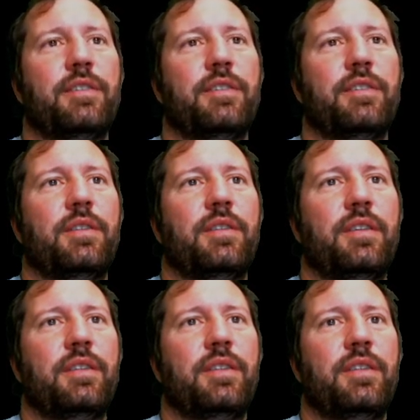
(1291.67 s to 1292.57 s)
So
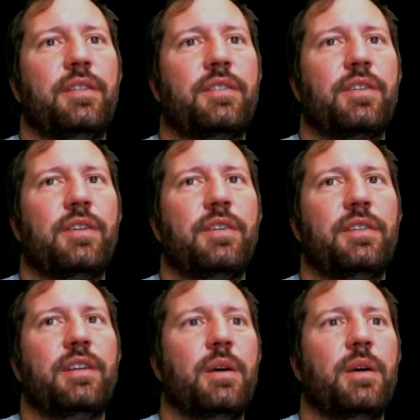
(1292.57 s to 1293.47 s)
uh, it's
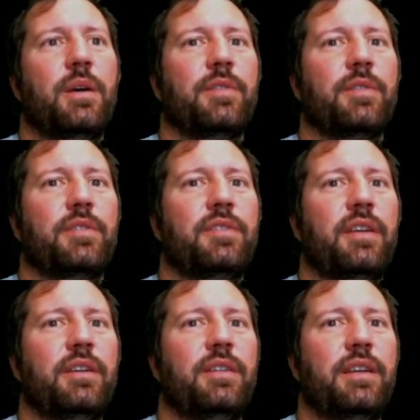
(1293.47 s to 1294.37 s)
currently not up for
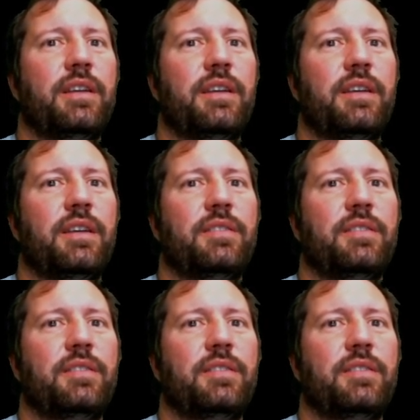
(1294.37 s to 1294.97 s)
sale, I guess.